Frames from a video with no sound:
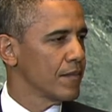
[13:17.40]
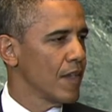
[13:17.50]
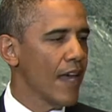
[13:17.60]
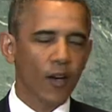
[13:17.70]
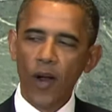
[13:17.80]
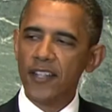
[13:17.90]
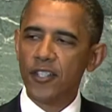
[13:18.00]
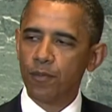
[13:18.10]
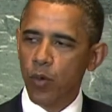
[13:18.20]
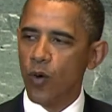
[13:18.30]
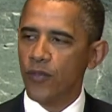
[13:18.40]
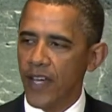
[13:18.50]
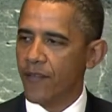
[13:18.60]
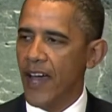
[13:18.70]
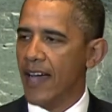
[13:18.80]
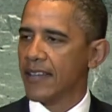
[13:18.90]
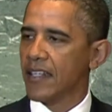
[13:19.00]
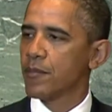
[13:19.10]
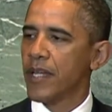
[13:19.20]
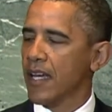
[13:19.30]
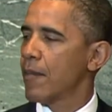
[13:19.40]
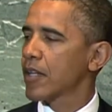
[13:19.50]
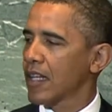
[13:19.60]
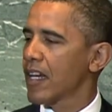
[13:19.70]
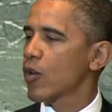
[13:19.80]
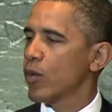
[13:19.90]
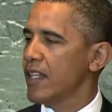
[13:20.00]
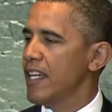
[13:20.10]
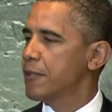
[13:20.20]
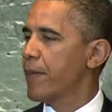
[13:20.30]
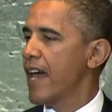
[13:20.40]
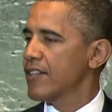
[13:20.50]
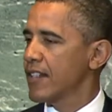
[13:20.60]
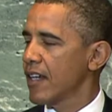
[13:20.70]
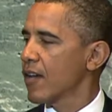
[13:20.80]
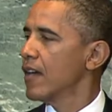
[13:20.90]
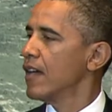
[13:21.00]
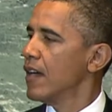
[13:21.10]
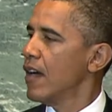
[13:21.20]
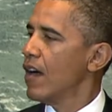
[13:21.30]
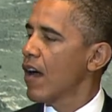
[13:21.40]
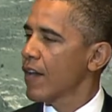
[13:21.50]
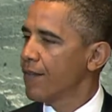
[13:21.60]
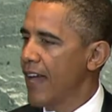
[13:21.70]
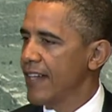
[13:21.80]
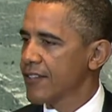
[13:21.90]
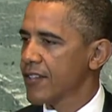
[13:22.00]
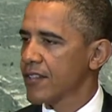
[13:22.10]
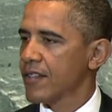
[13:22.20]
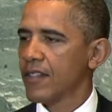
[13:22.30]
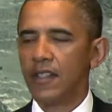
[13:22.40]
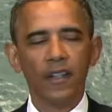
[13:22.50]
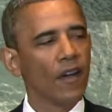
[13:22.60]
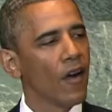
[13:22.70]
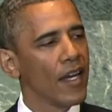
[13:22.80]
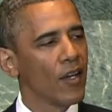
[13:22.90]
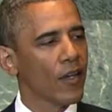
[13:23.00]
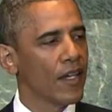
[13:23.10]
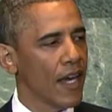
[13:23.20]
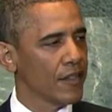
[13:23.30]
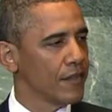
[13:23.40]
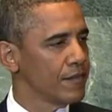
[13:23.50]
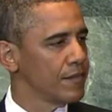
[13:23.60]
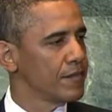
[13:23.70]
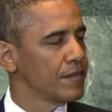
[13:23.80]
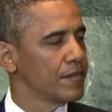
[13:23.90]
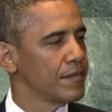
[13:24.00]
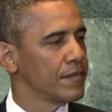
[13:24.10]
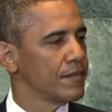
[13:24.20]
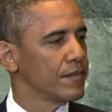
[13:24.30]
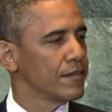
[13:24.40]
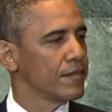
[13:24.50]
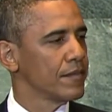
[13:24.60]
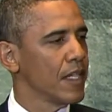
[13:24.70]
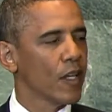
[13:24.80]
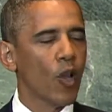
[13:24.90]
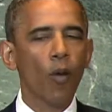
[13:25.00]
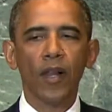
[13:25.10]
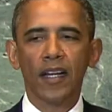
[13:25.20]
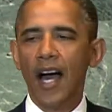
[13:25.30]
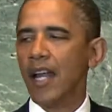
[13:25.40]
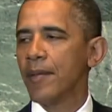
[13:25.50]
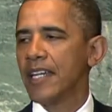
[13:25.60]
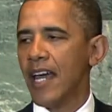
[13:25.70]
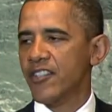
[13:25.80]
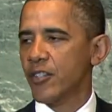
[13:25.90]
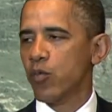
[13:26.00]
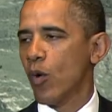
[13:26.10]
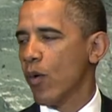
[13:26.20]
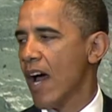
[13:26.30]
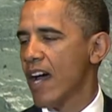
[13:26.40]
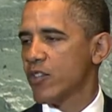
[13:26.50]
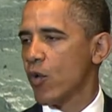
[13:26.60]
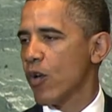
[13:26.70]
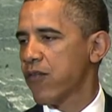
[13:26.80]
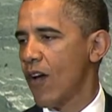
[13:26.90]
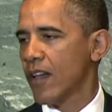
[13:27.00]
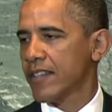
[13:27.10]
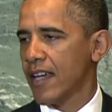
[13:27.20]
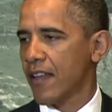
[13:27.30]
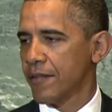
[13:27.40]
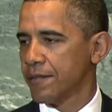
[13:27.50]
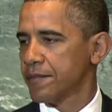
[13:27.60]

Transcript: And that crisis proved a fact that has become clear with each passing year. Our fates are interconnected. In a global economy, nations will rise or fall together.